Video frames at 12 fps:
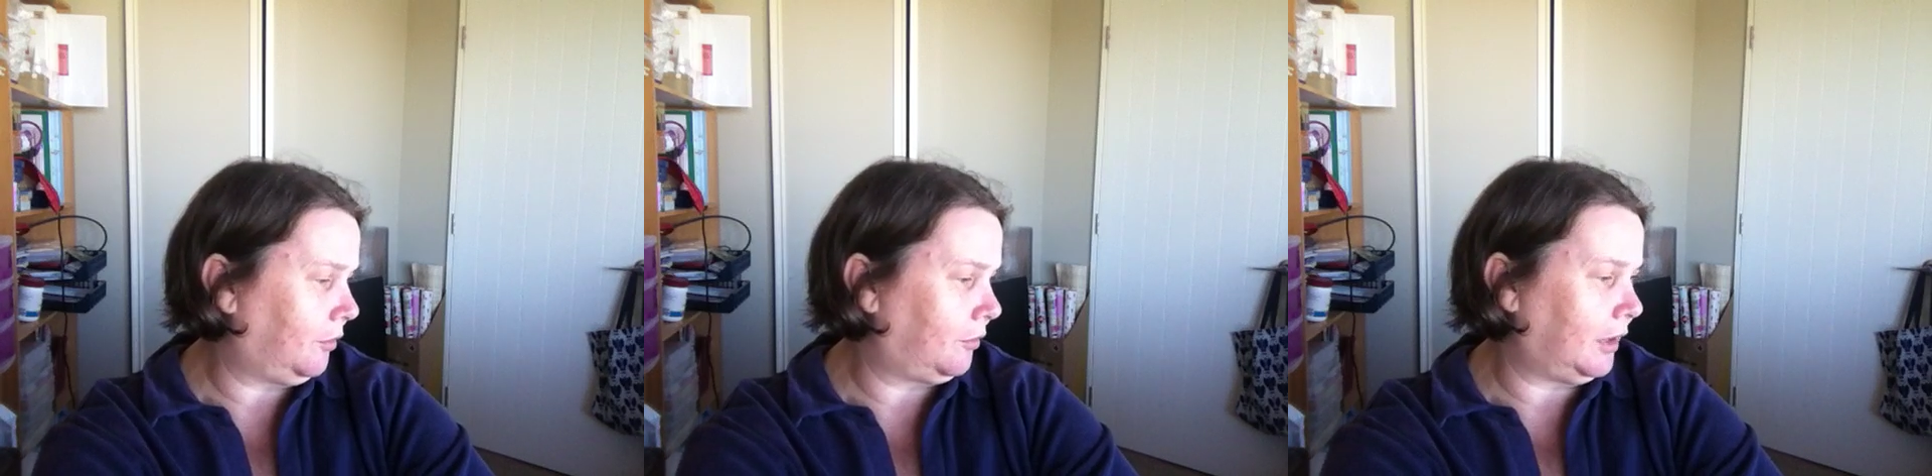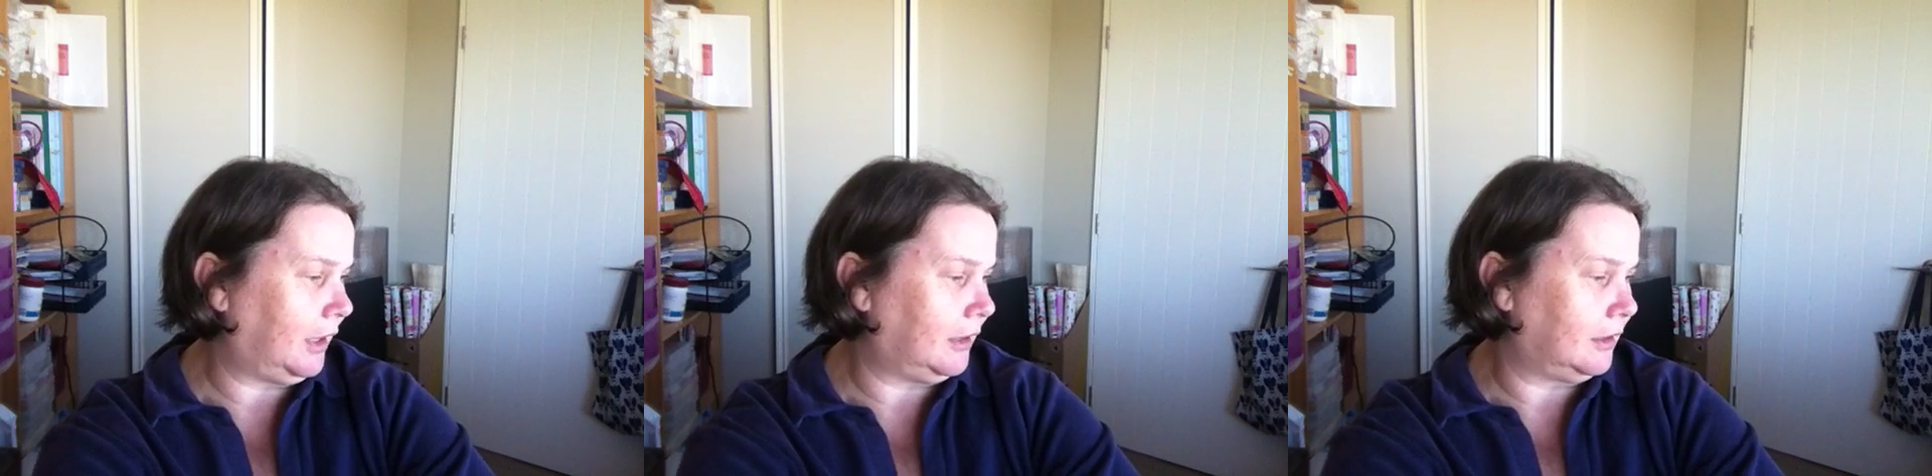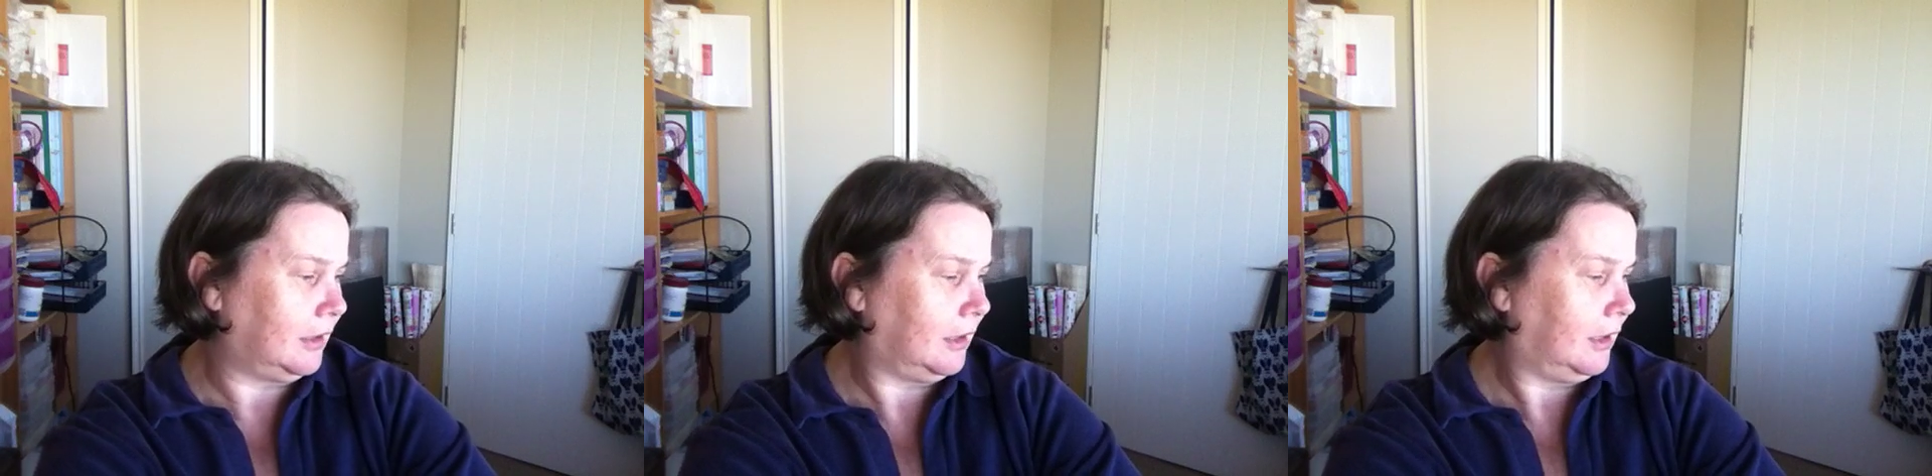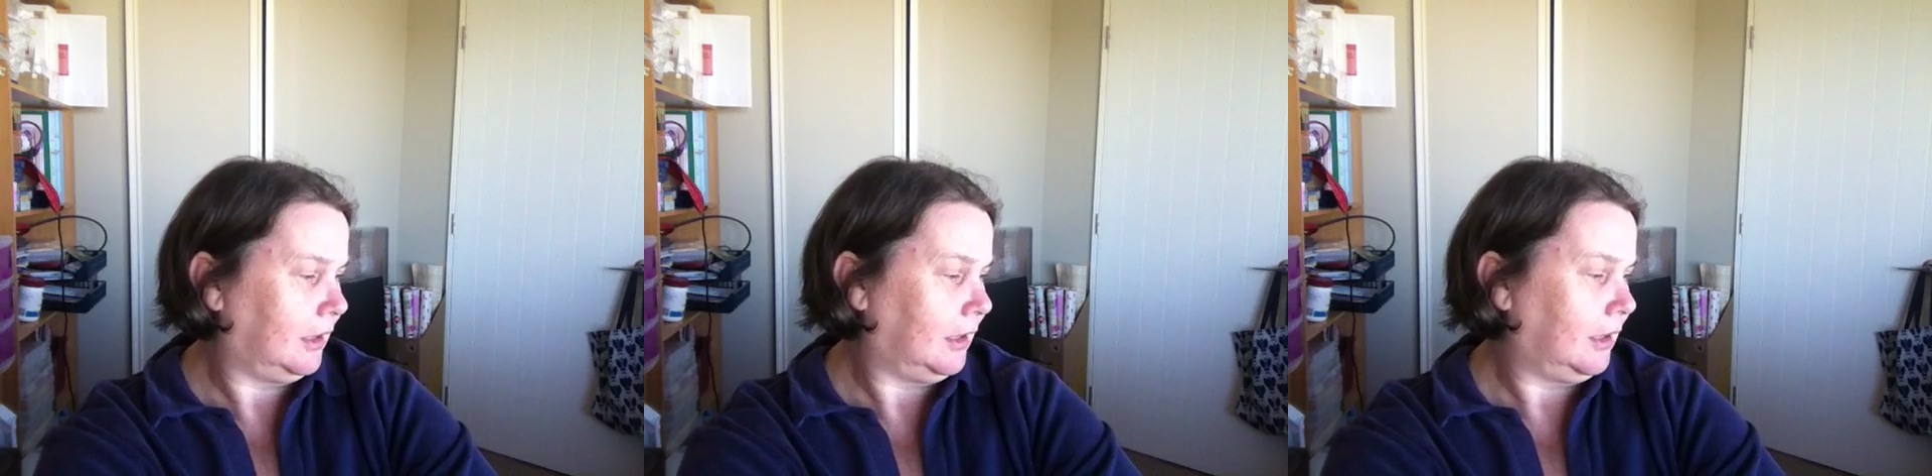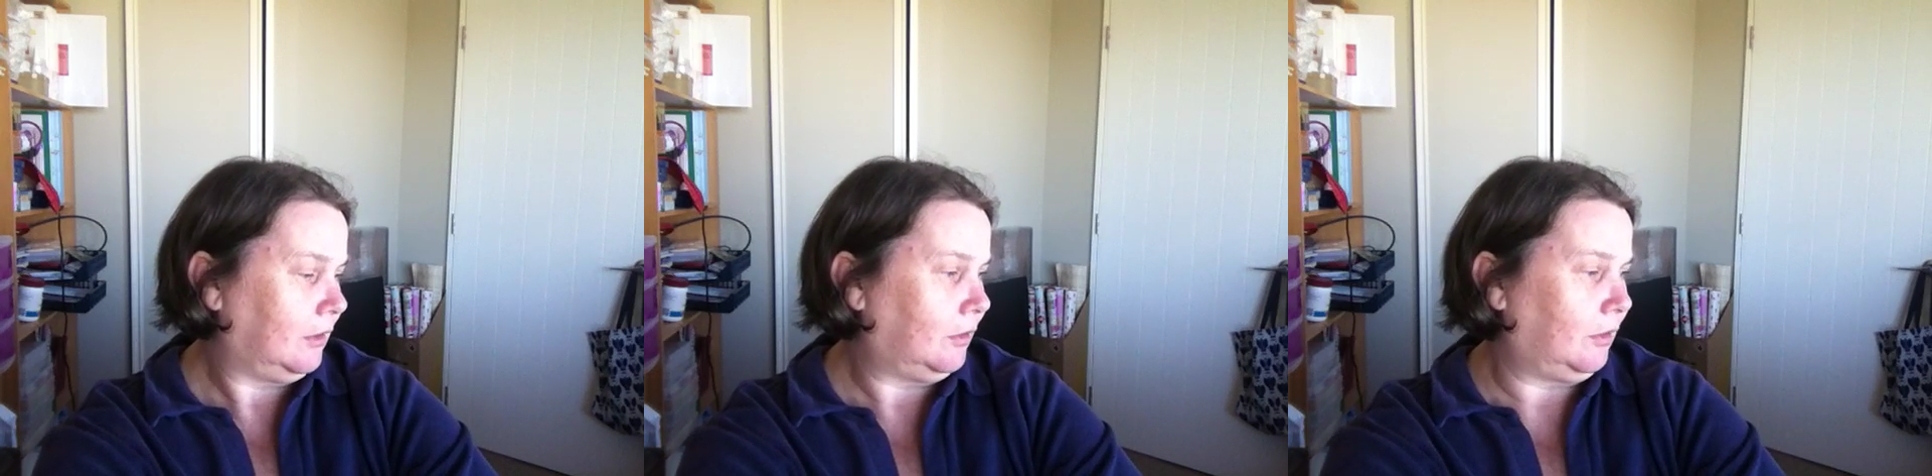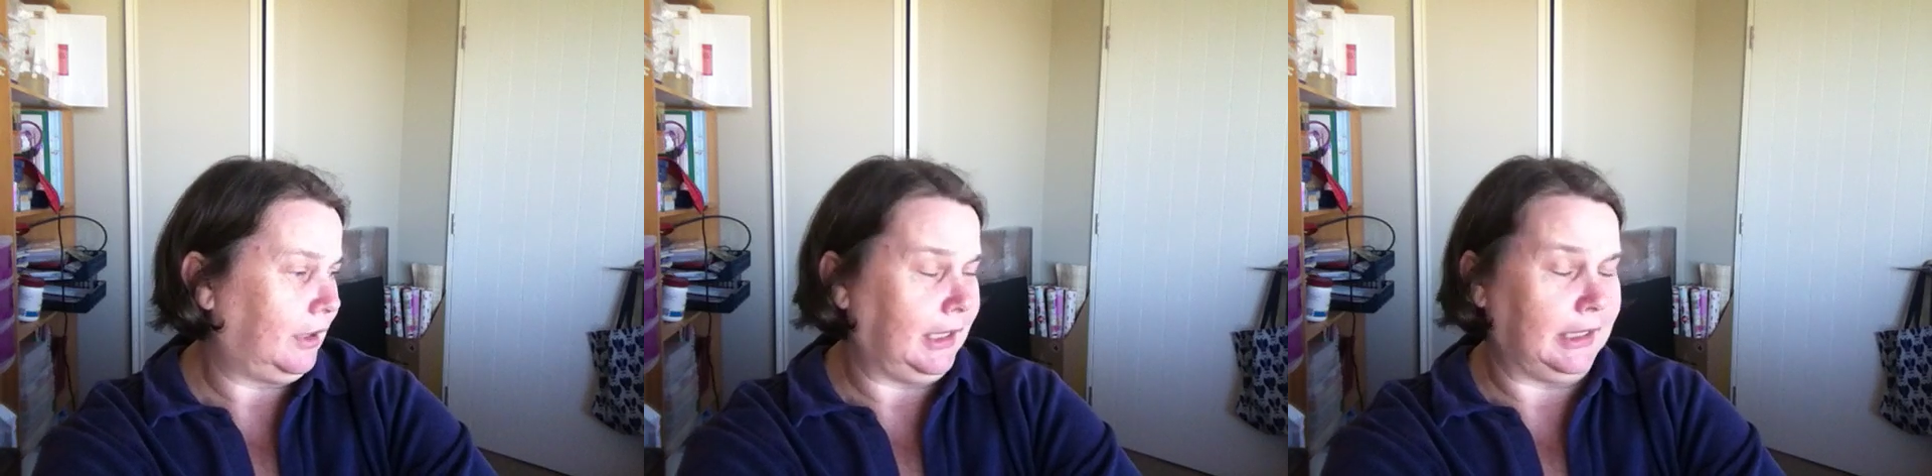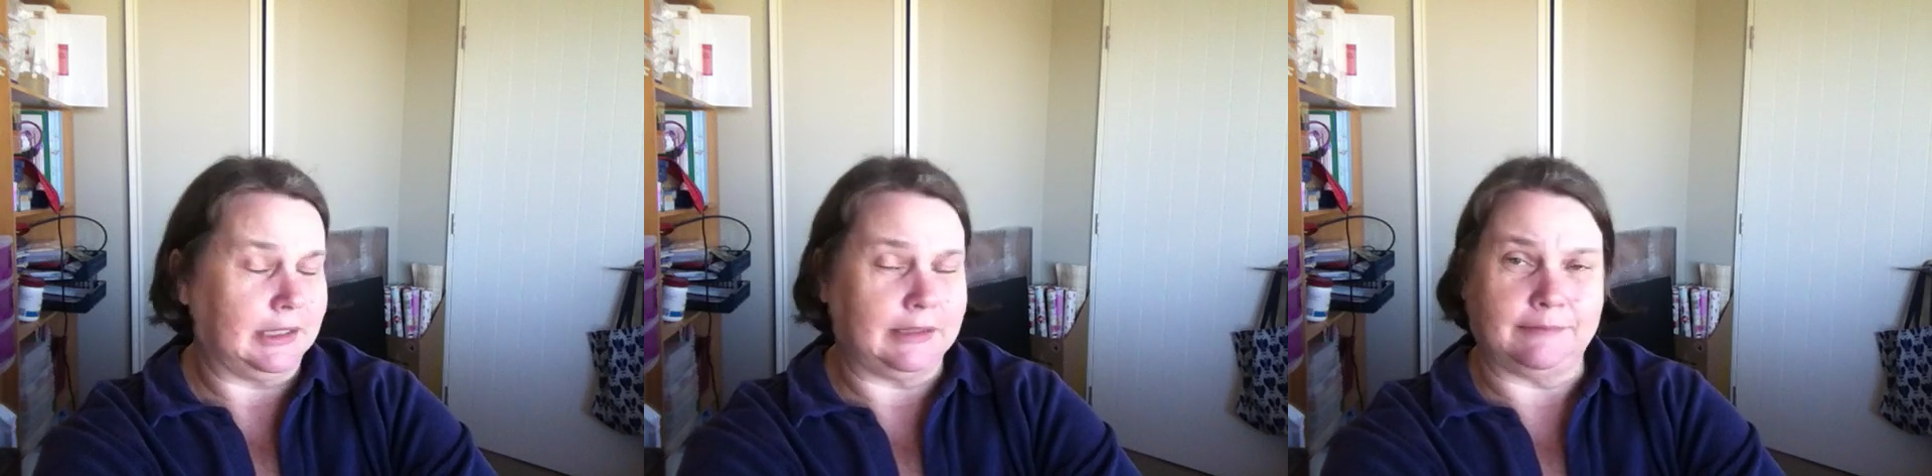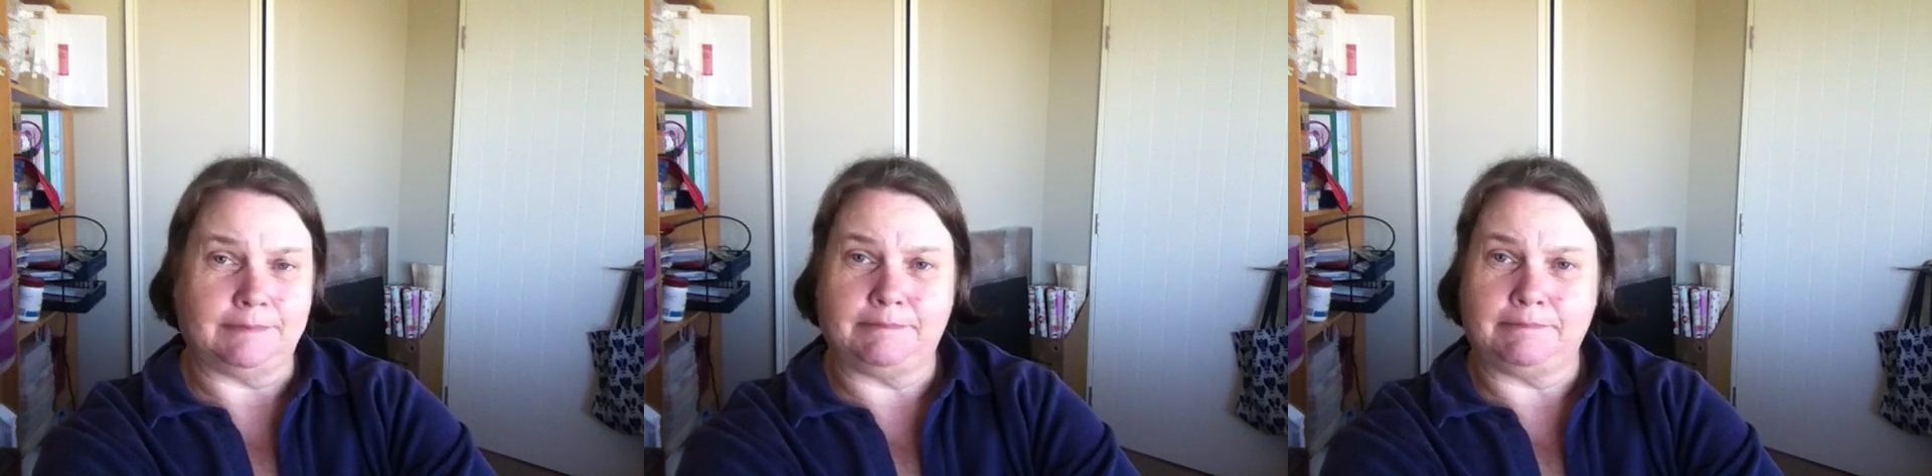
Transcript: thread or anything.